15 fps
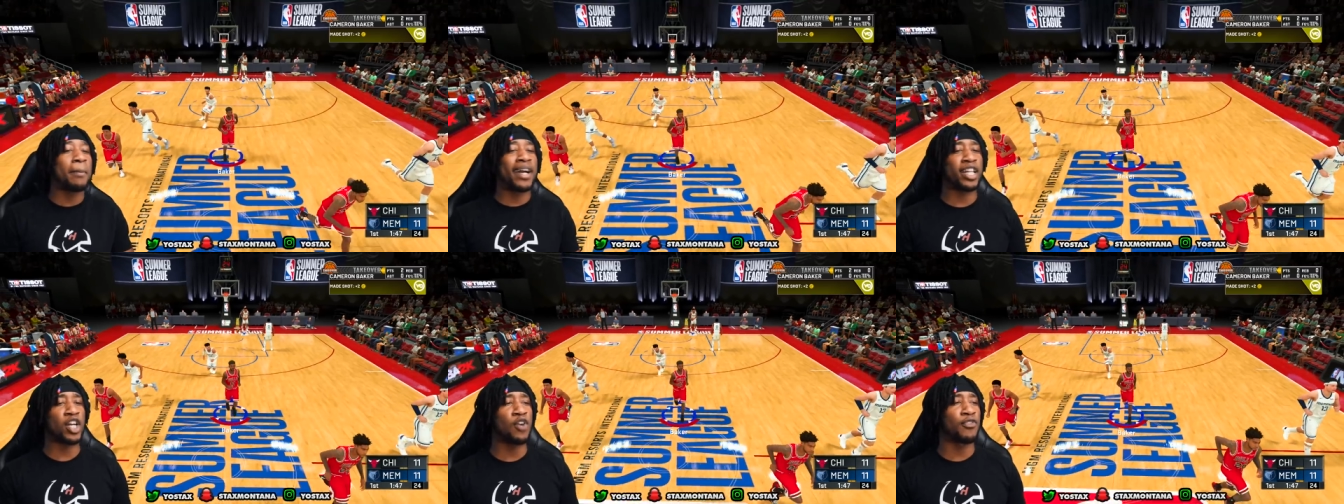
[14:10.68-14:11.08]
I'm
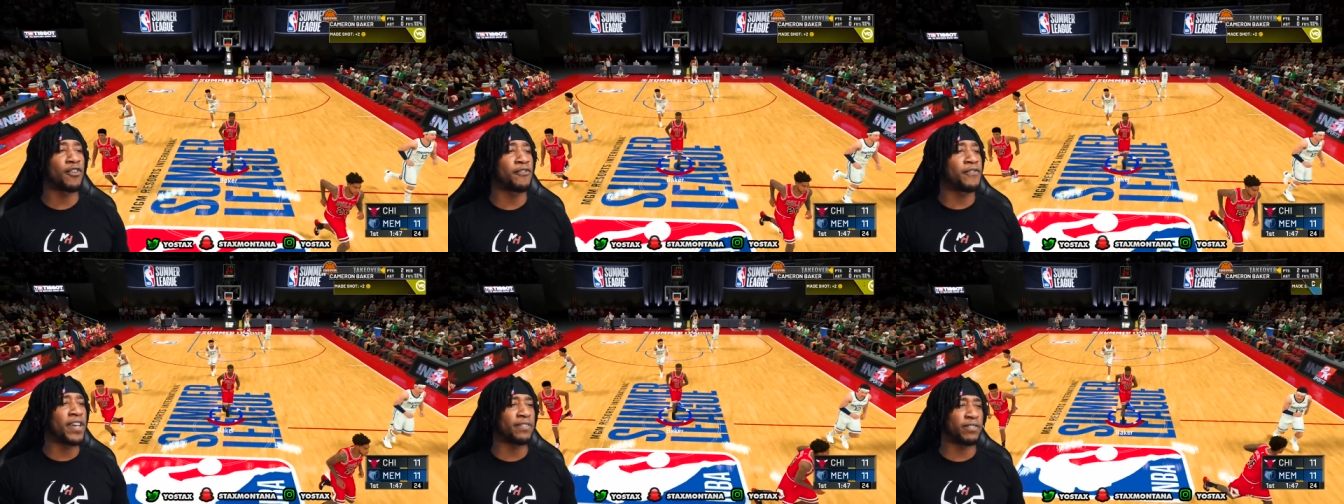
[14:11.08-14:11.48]
about to go for
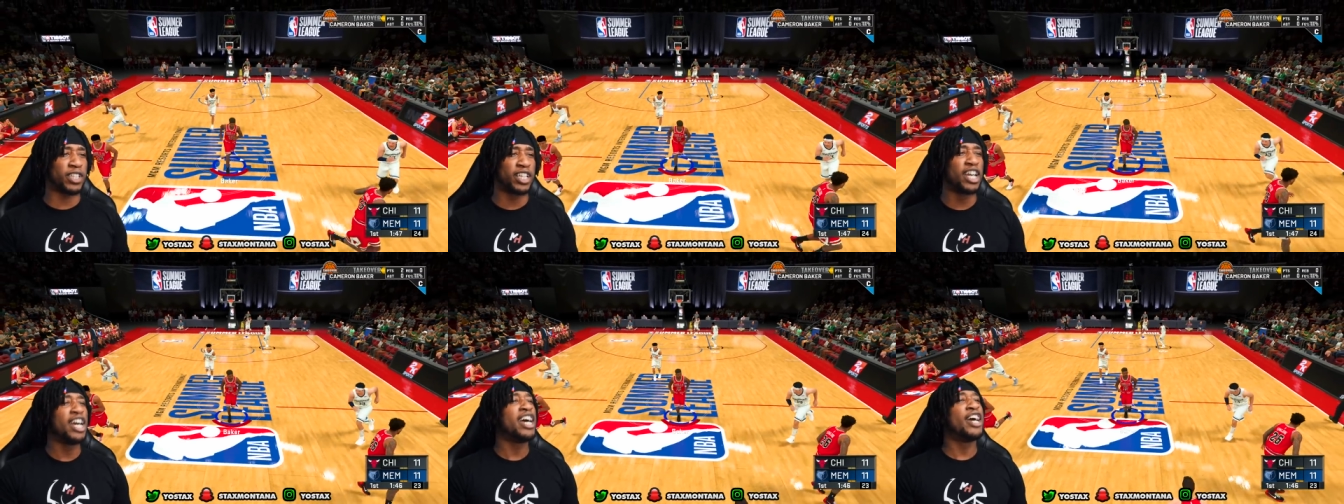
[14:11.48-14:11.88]

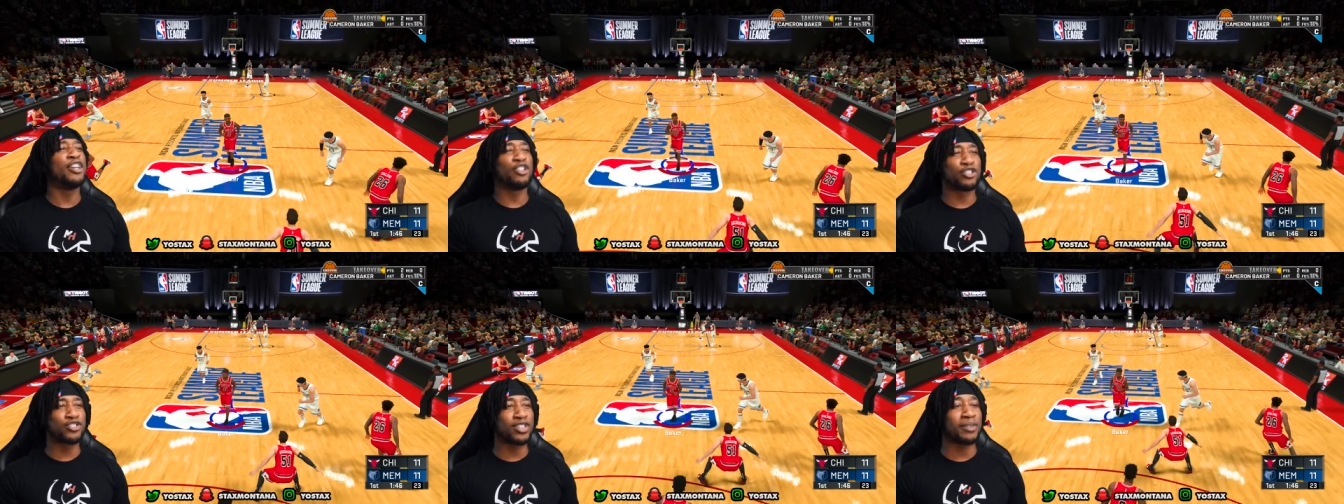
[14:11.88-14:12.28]
50
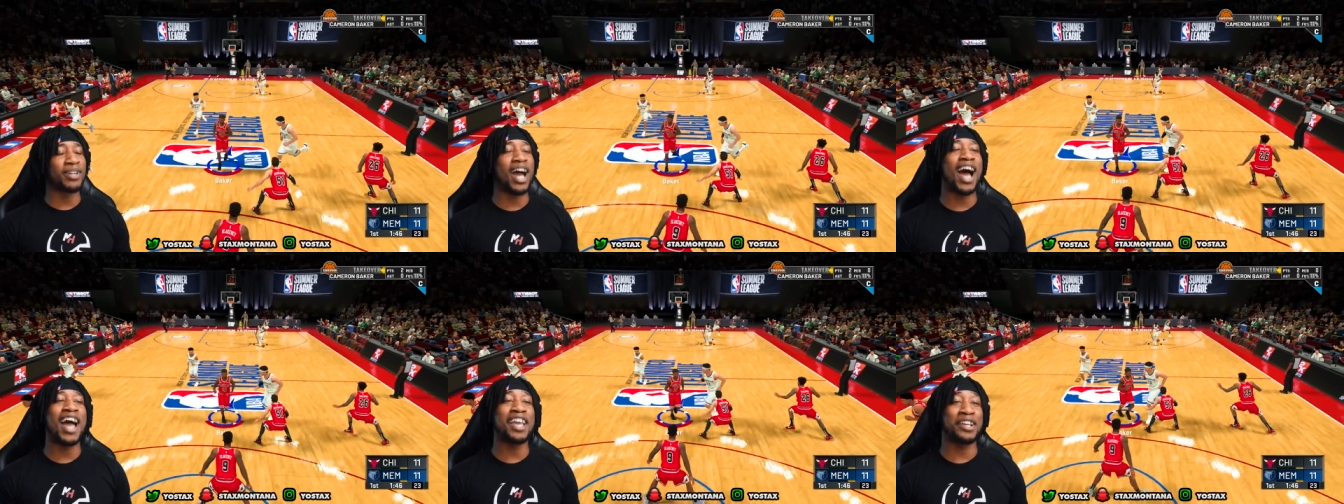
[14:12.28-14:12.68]
into something.
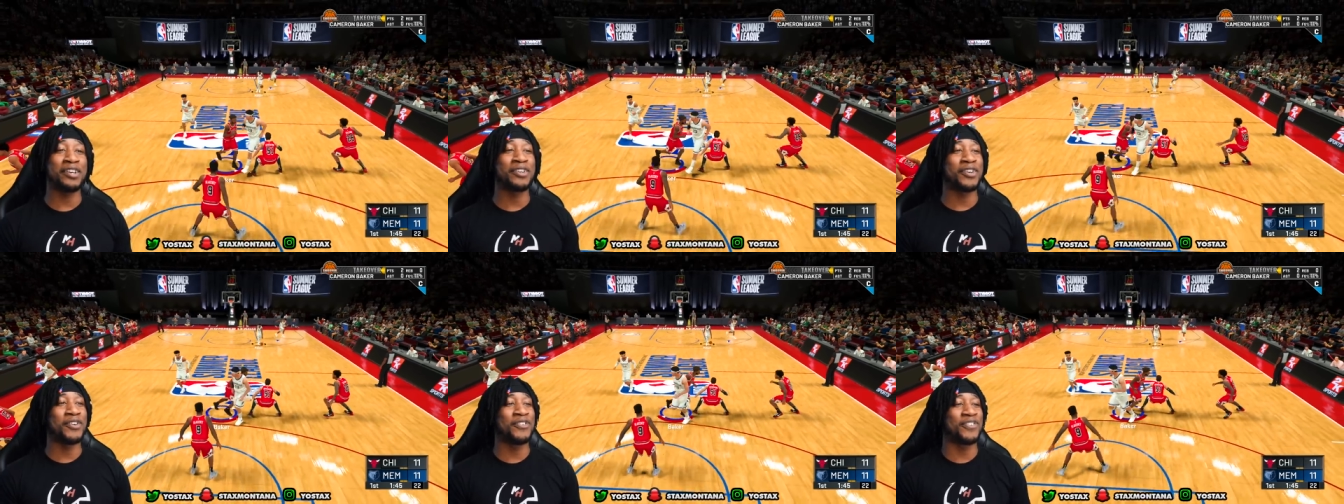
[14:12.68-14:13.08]
I ain't
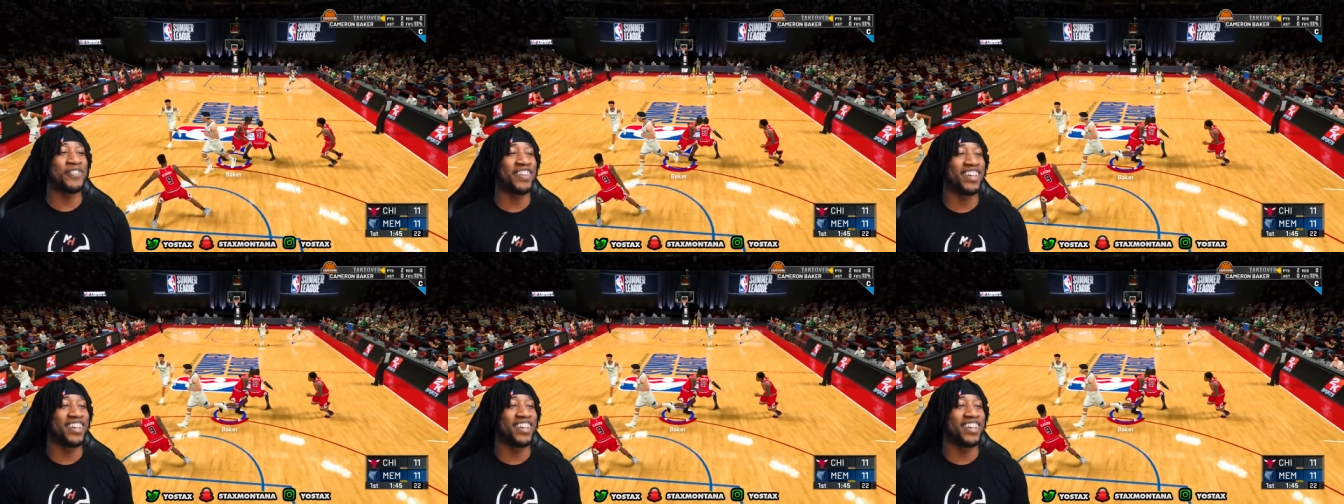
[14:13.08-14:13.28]
gonna go.